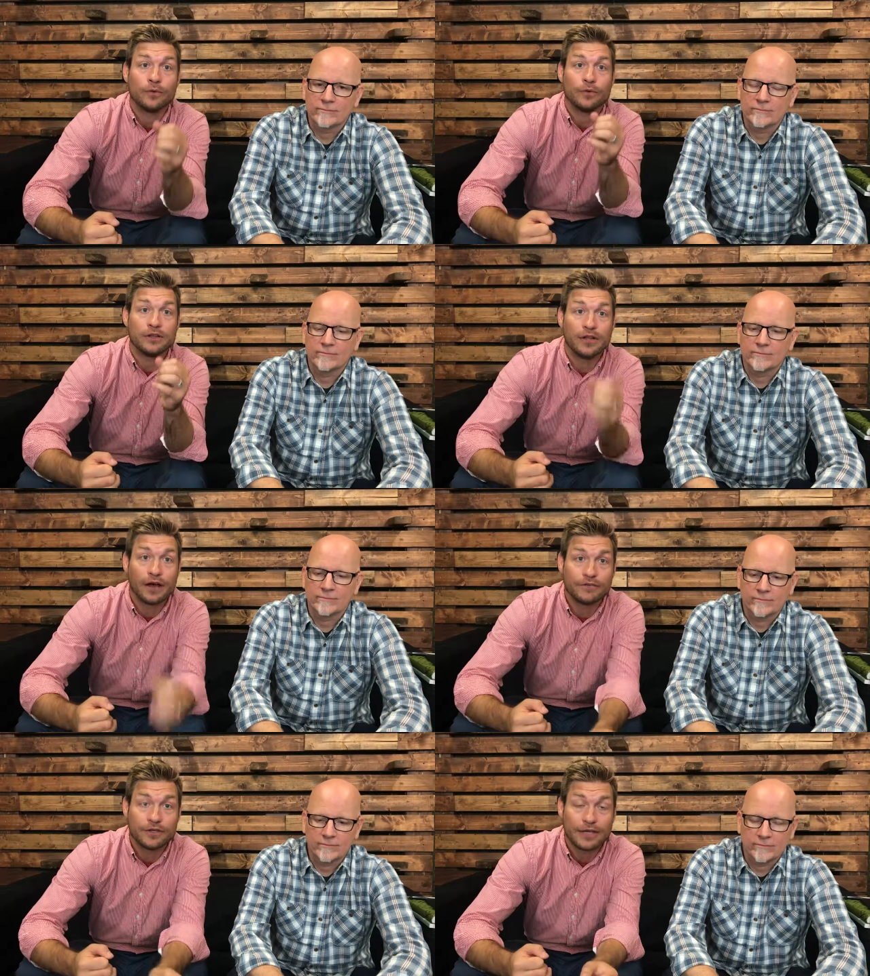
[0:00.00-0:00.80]
Speaker 1: We
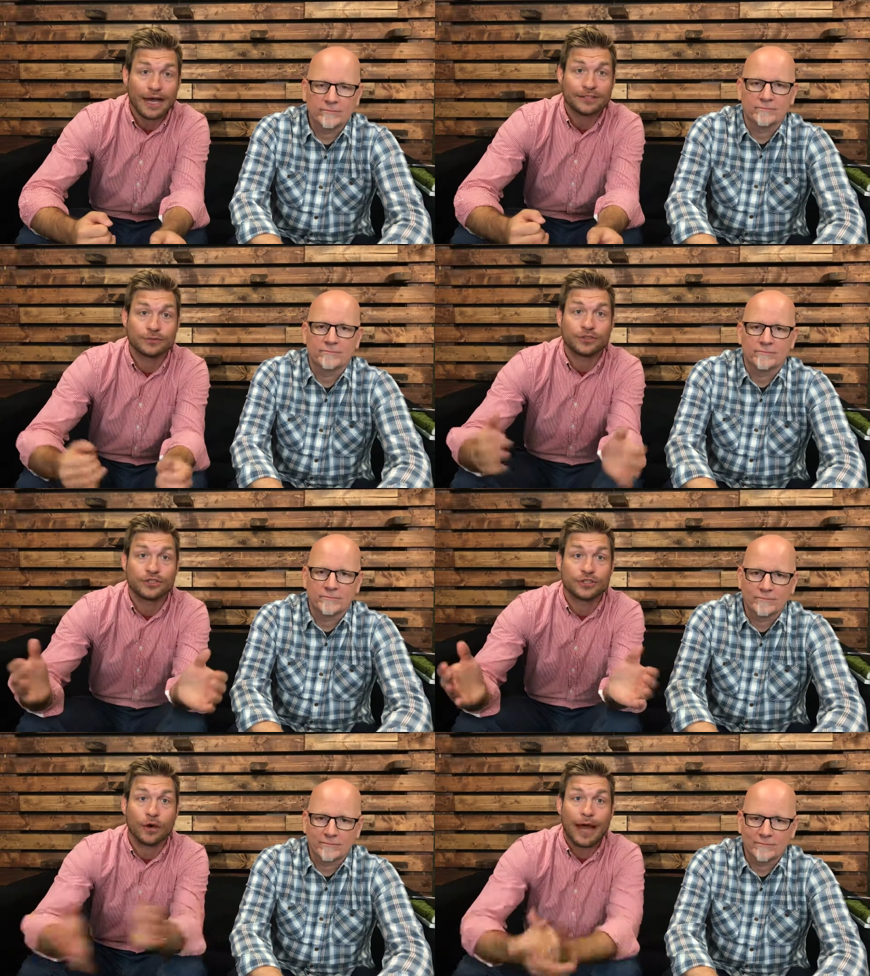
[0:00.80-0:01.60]
love you guys. We're
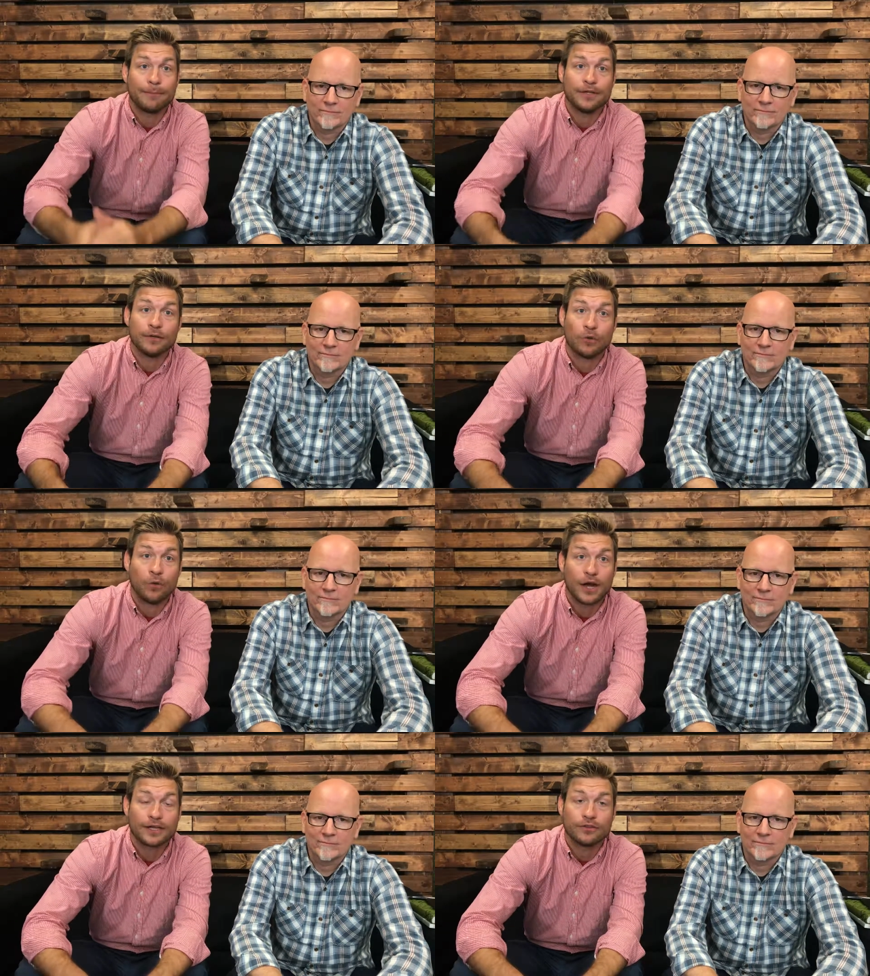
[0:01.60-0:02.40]
so happy that we're
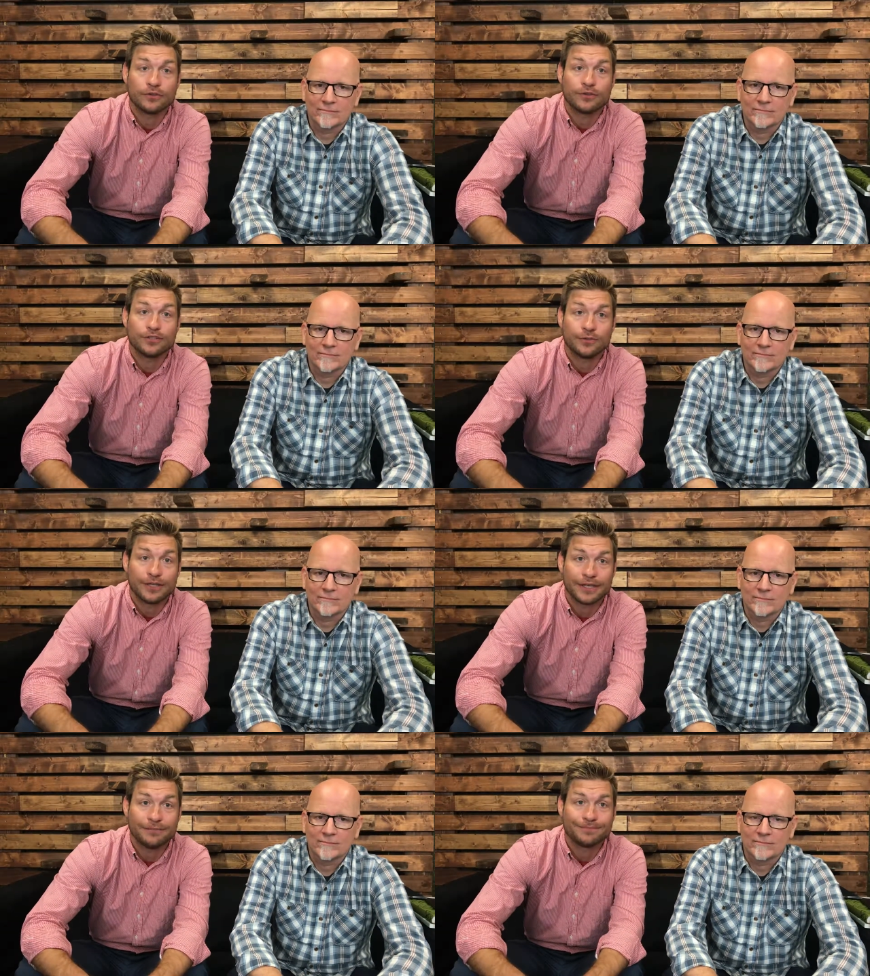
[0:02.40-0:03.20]
walking through this
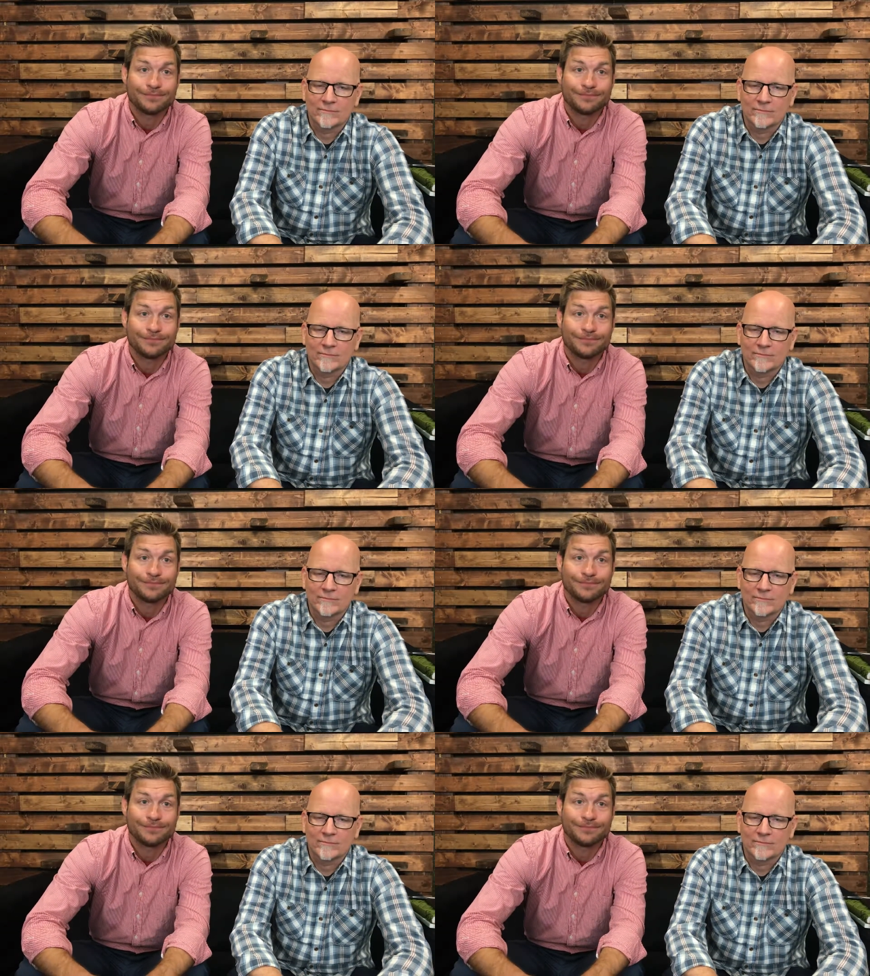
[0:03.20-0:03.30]
with you.